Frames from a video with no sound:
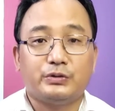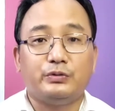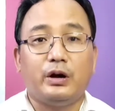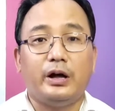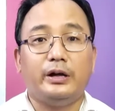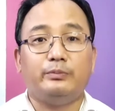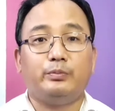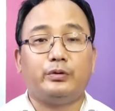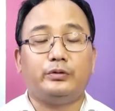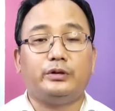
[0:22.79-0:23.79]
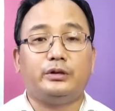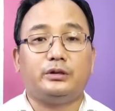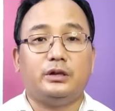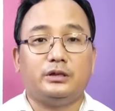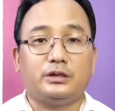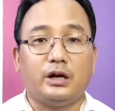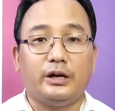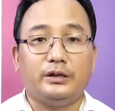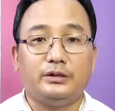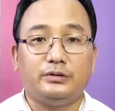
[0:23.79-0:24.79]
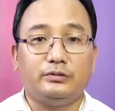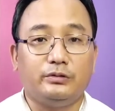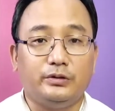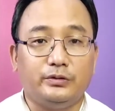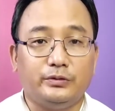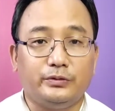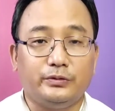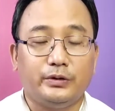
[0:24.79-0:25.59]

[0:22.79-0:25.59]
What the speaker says: So I have brought the child to you.